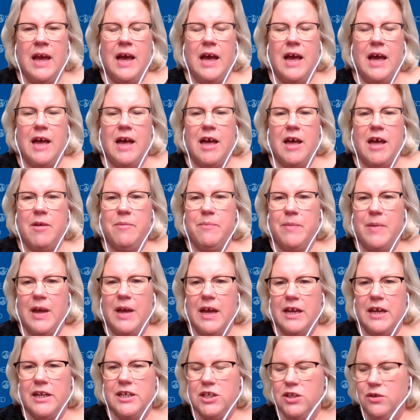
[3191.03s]

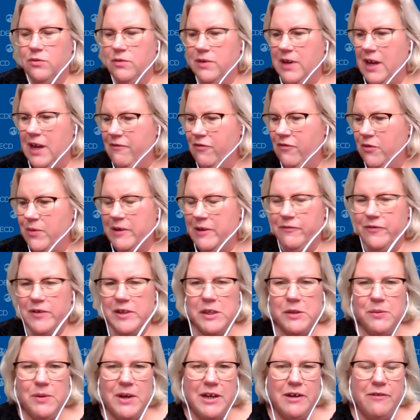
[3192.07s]
I don't have the
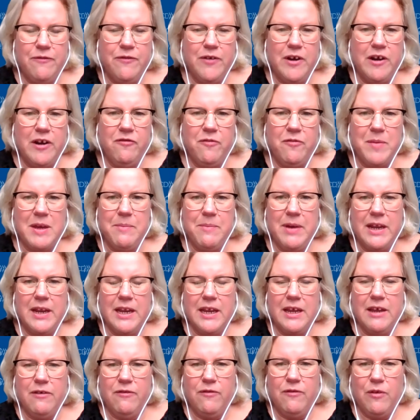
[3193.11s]
reference right in front of me, but
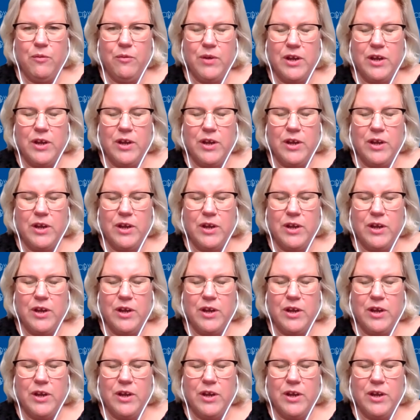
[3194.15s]
if